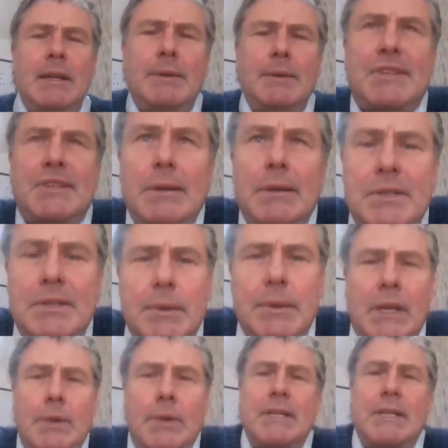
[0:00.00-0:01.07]
Now, in so
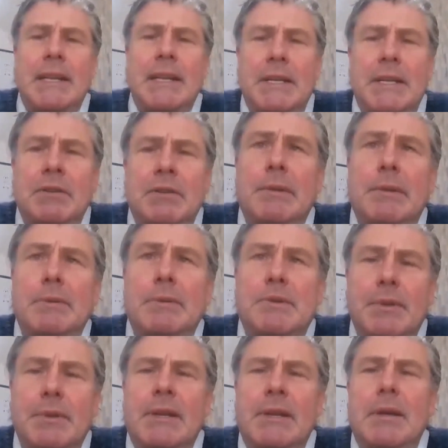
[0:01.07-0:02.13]
doing, I wanted to get to
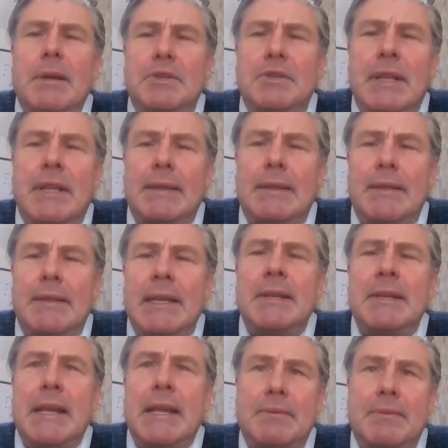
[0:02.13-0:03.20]
grips with the notion that
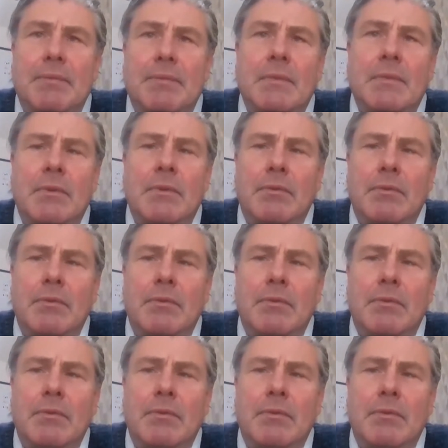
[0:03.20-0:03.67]
the internet,